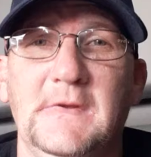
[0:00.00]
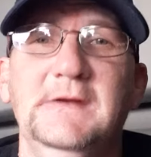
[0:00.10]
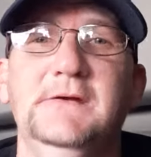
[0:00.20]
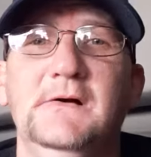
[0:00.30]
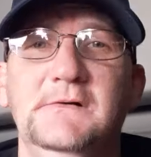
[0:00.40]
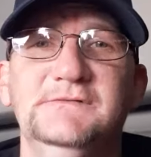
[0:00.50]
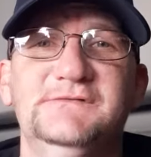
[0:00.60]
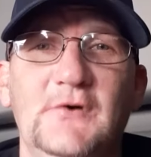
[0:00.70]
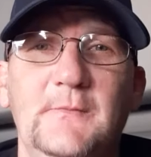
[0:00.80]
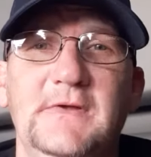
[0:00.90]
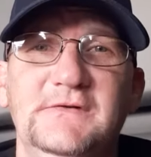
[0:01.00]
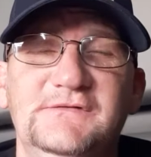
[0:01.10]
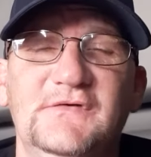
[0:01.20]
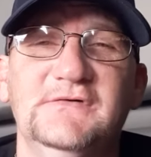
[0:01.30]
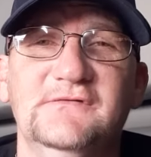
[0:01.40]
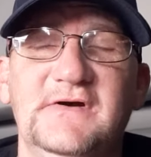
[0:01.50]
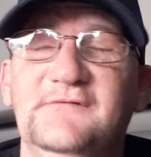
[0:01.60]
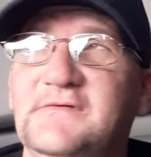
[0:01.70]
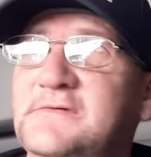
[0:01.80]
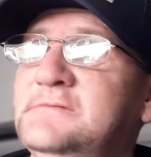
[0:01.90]
Hey y'all, it's Snowman the truck
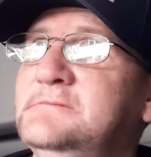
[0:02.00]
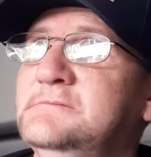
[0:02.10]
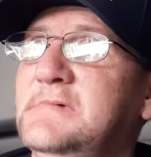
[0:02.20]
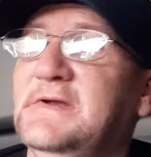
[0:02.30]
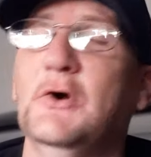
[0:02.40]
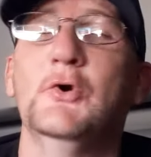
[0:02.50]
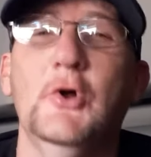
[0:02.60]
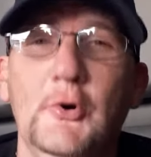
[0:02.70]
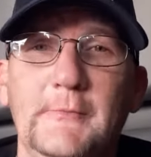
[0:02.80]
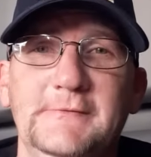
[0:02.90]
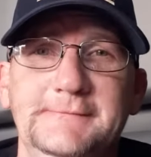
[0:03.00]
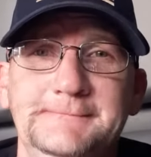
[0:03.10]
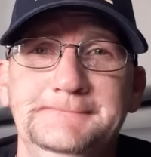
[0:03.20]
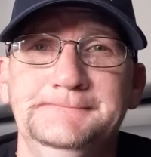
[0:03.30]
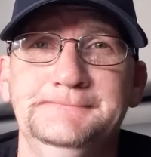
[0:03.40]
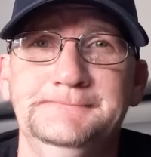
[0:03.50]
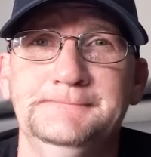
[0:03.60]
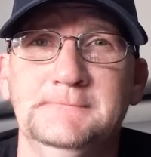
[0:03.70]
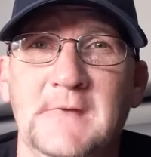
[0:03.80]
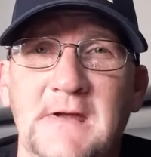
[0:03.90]
driver in Oklahoma.
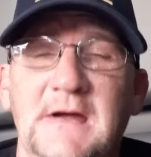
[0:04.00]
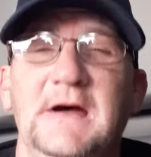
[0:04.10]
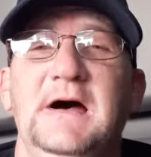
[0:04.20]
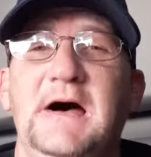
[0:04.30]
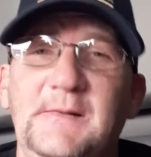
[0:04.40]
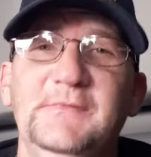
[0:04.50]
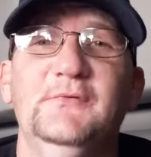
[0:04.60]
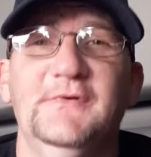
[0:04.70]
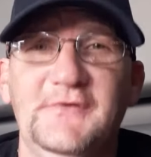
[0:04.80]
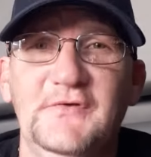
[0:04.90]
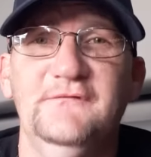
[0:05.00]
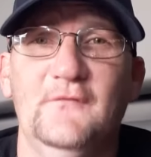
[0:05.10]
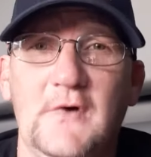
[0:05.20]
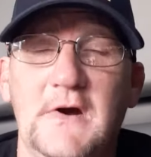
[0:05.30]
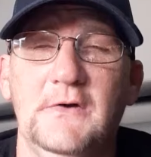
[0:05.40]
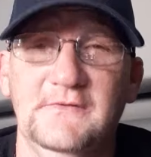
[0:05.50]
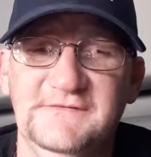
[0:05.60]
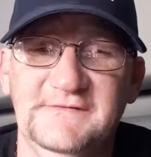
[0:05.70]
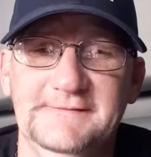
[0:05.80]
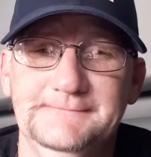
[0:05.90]
I'm doing a 34 hour
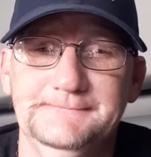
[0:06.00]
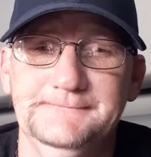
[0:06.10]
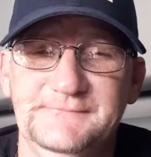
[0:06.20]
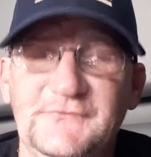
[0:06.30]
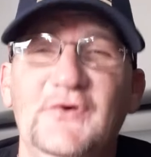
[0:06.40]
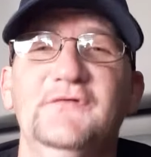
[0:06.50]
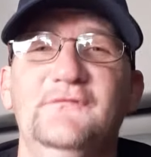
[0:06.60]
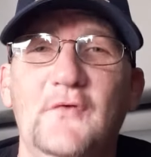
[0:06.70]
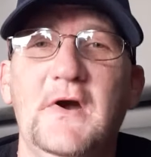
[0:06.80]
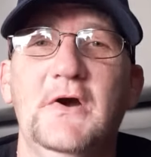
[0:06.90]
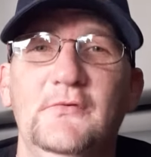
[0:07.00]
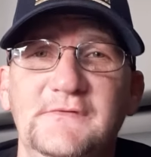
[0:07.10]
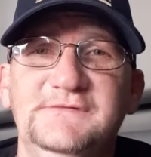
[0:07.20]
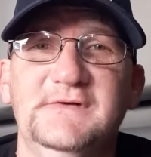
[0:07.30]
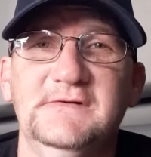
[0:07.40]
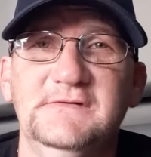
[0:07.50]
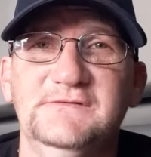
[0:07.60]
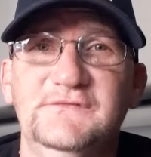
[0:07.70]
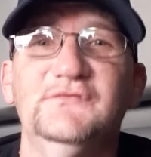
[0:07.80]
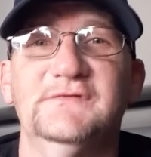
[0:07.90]
reset. 34 hour reset is
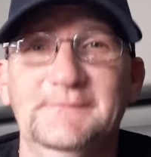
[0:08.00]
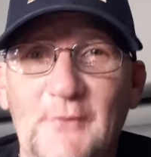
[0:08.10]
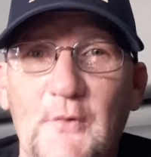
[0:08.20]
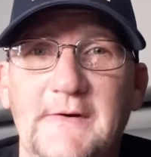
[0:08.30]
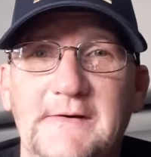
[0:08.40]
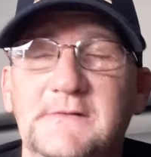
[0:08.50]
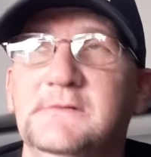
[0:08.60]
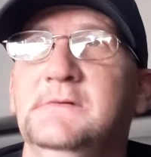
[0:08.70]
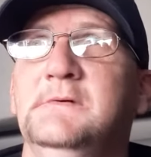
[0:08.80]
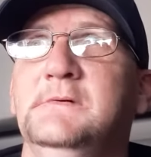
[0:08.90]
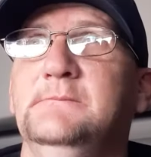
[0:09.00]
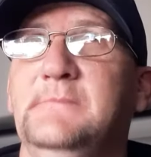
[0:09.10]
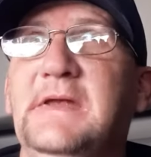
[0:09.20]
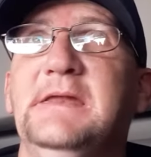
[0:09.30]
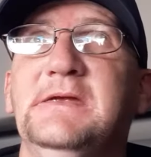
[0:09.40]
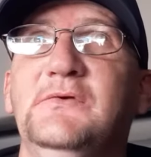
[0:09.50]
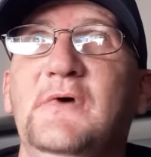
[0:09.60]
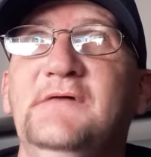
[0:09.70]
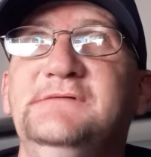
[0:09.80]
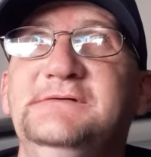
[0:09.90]
usually boring, meaning you
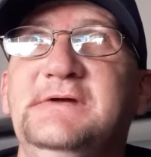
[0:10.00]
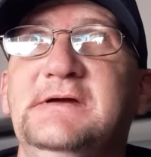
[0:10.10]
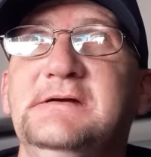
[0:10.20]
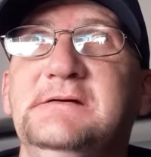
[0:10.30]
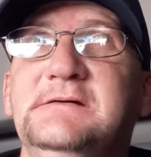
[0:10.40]
have to take